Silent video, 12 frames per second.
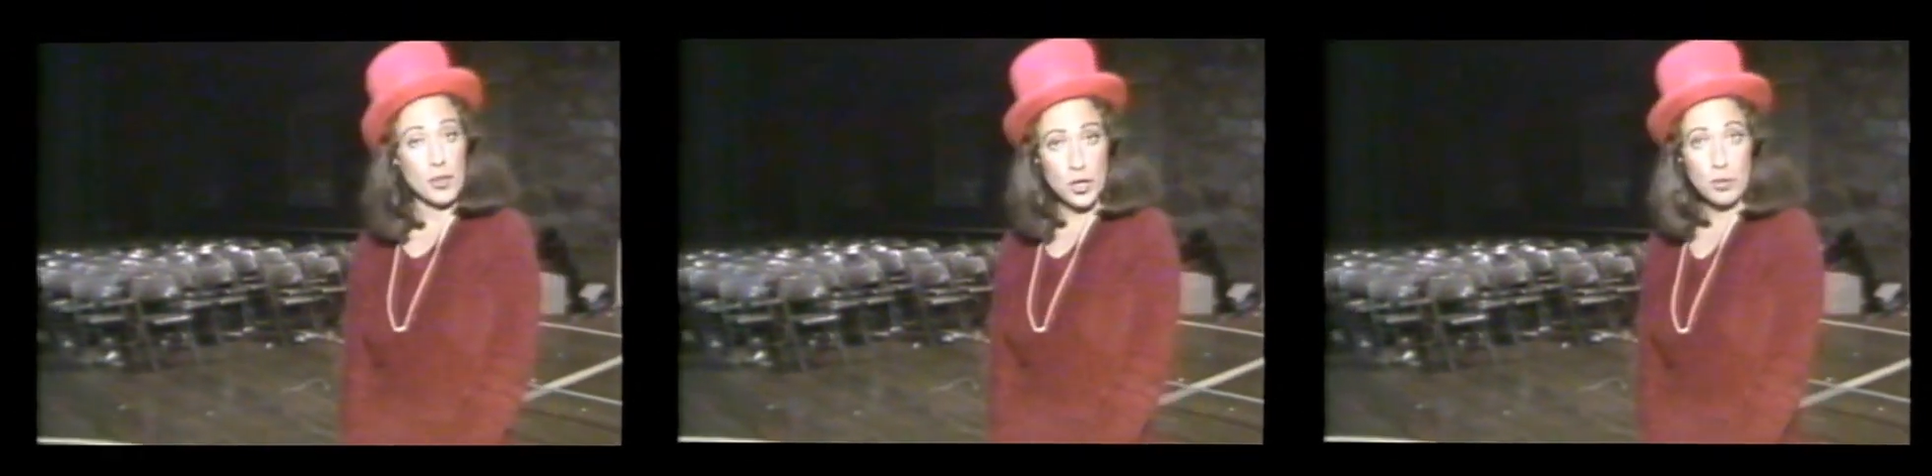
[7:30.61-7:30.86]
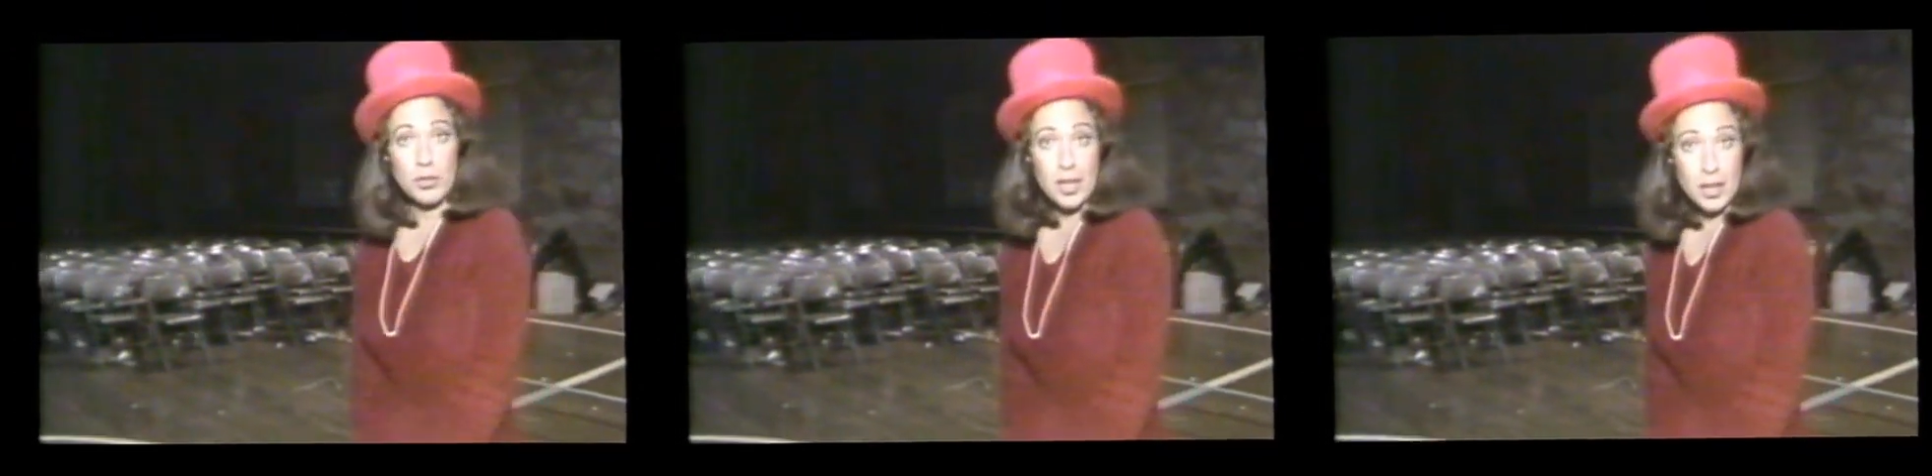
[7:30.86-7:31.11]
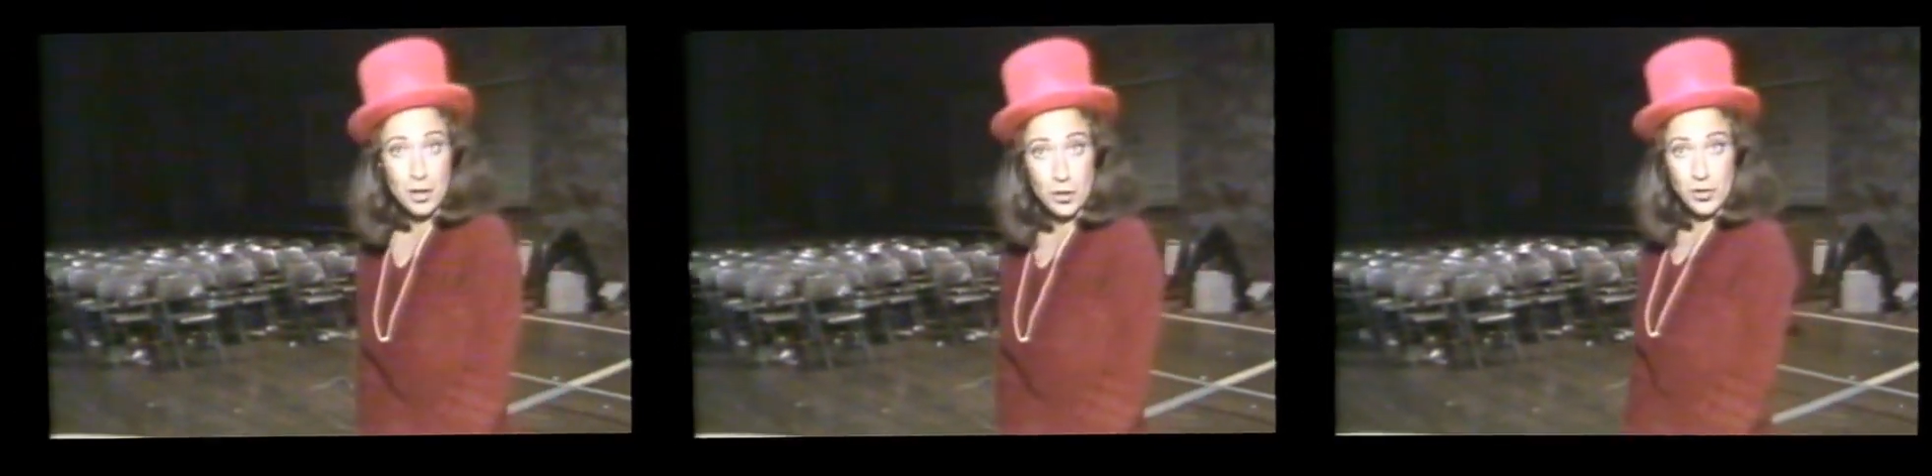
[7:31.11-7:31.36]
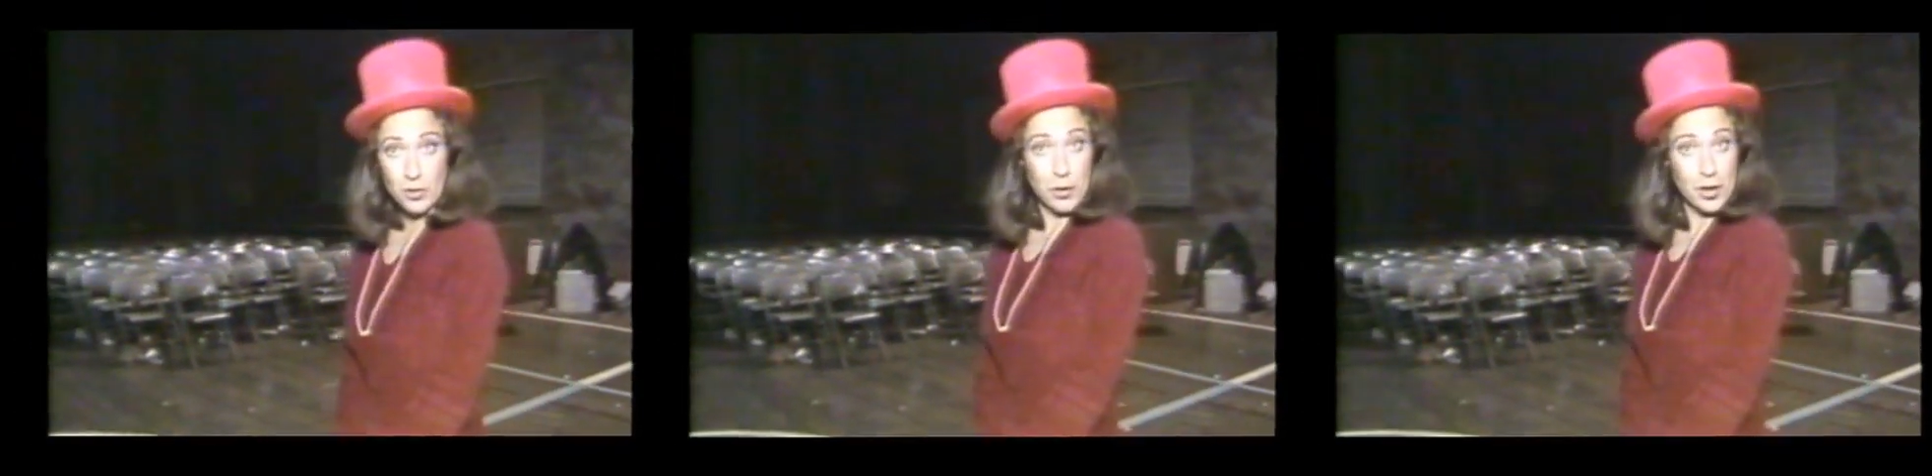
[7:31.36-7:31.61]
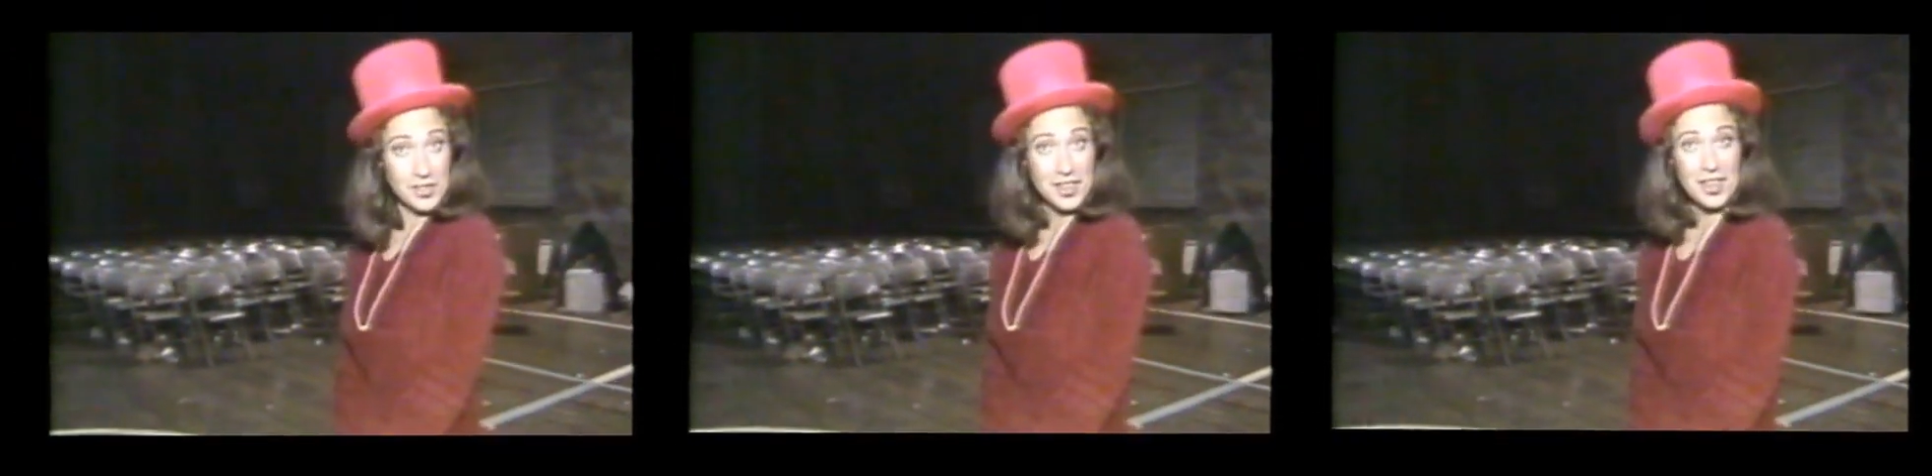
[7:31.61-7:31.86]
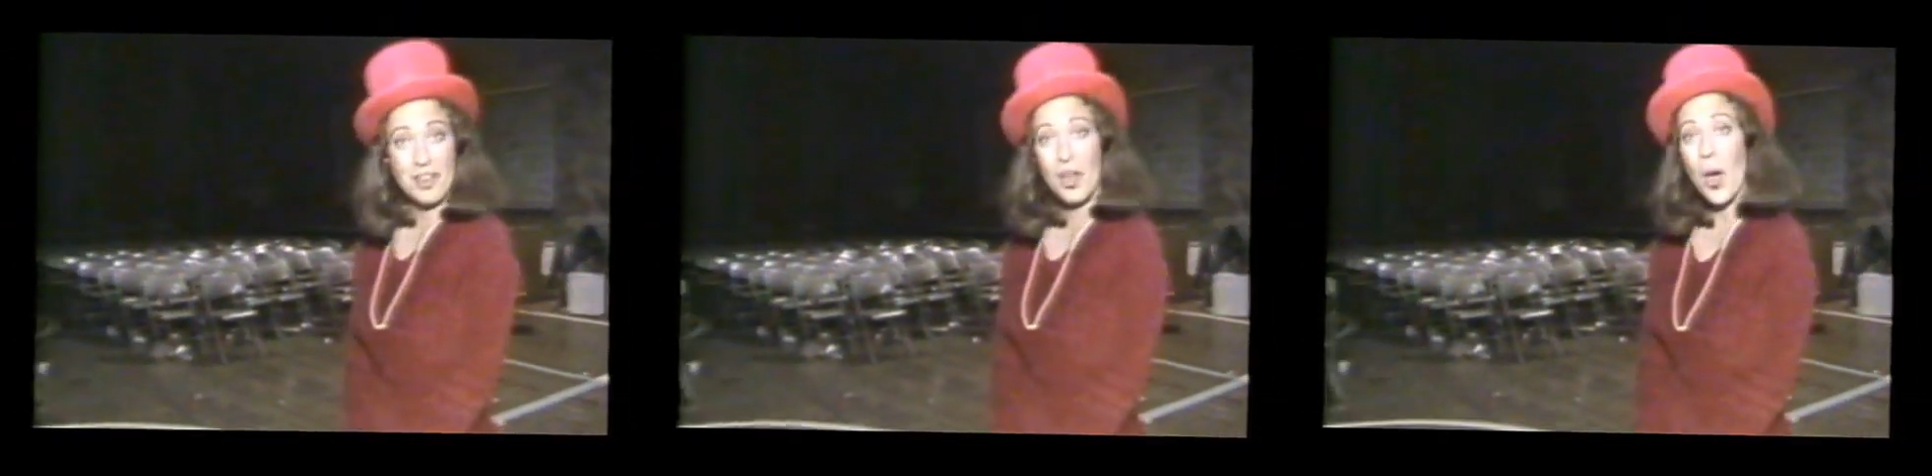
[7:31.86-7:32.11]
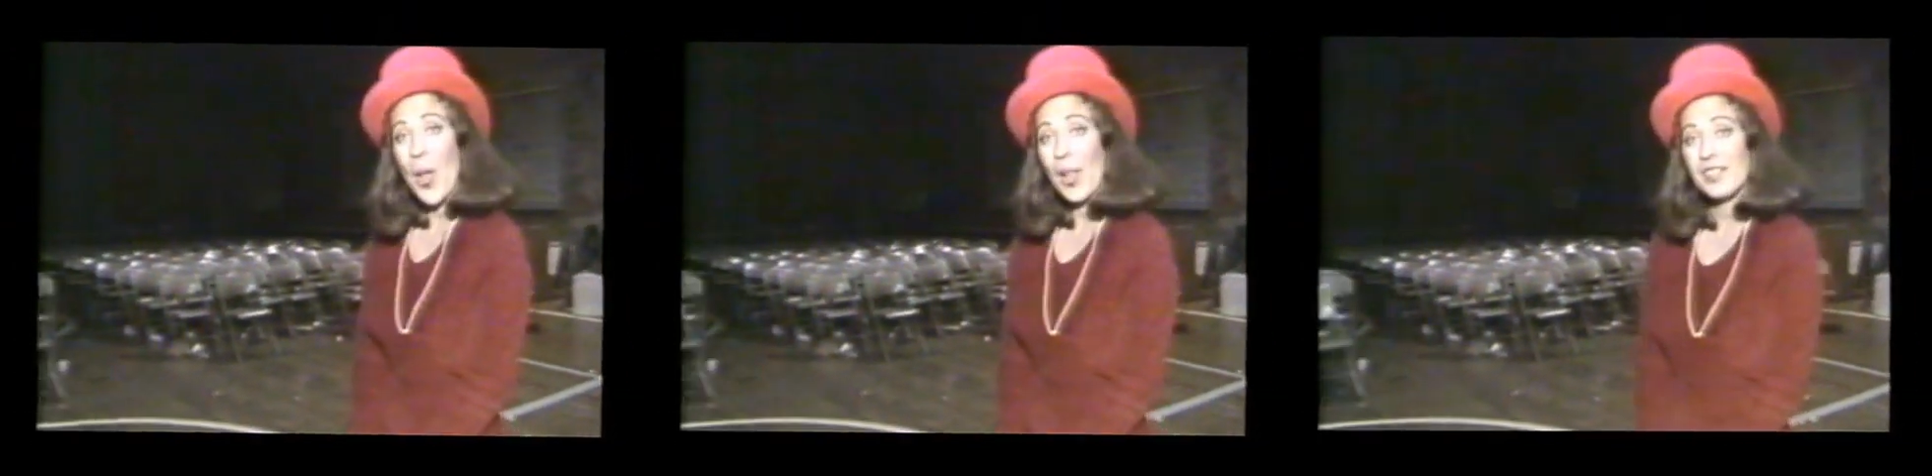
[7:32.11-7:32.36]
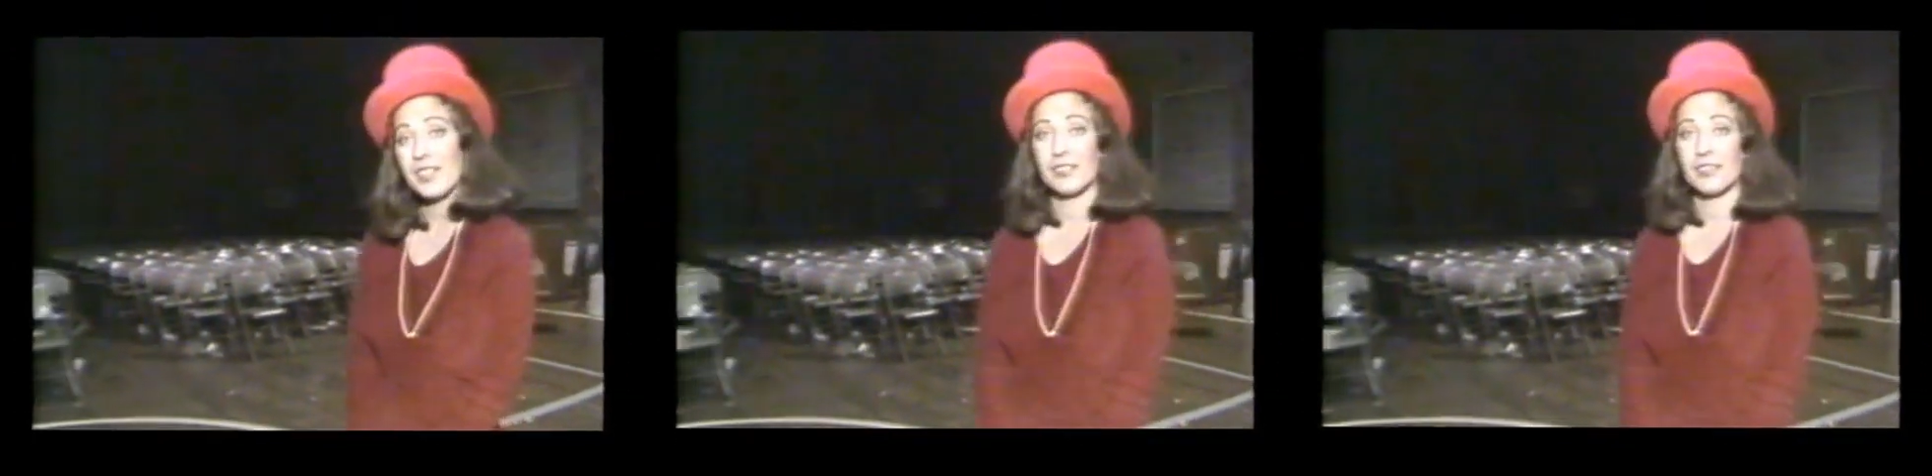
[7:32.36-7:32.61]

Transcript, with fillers: 2 years, and what is he going to call it?